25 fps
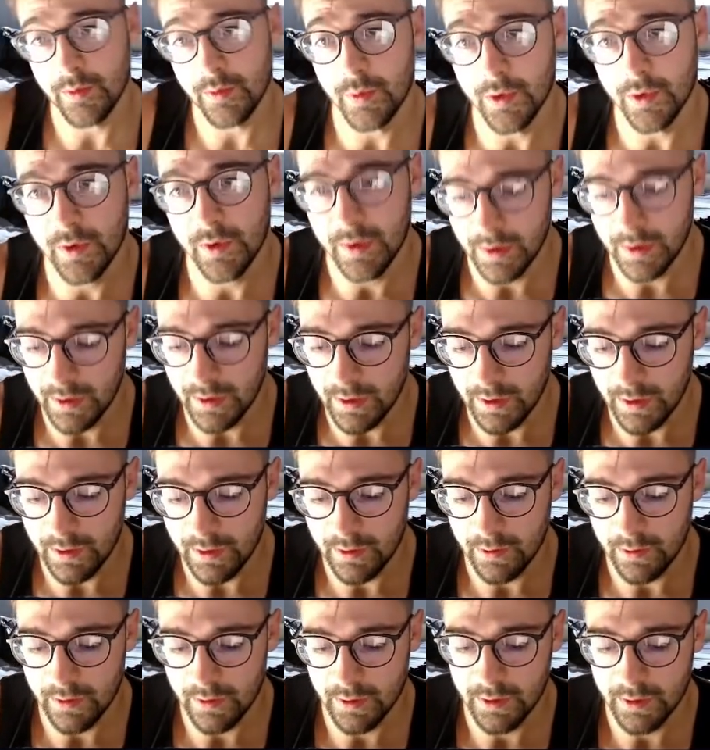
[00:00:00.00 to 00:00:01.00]
put
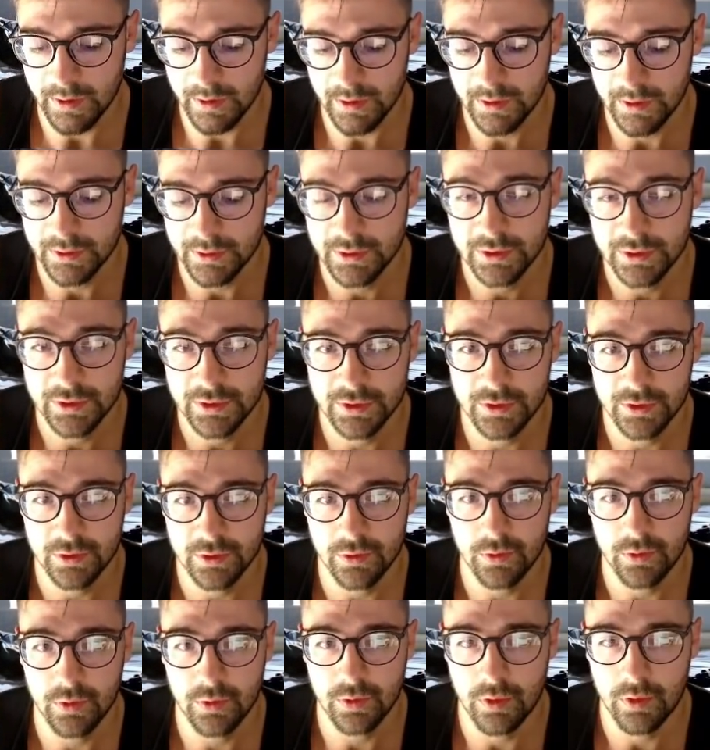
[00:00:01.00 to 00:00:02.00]
in a
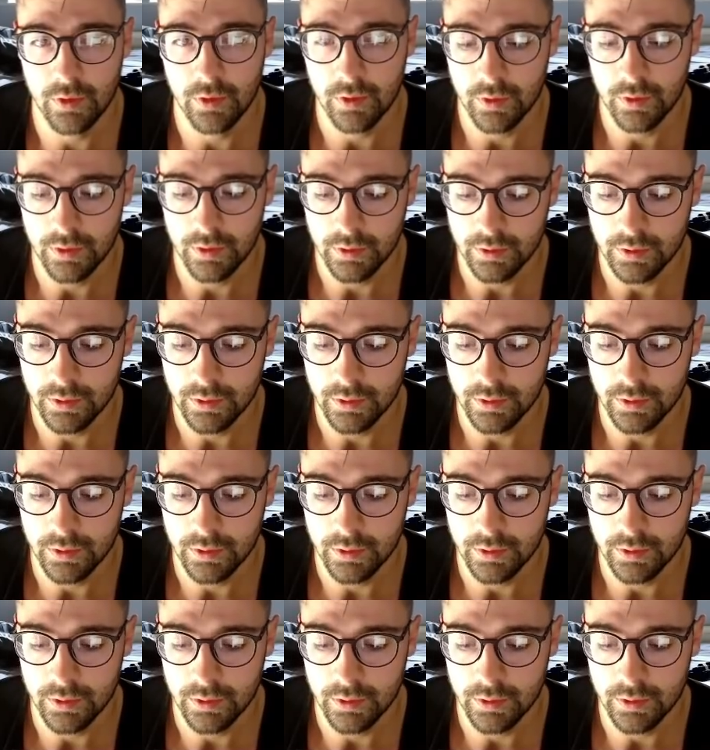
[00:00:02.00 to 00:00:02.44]
score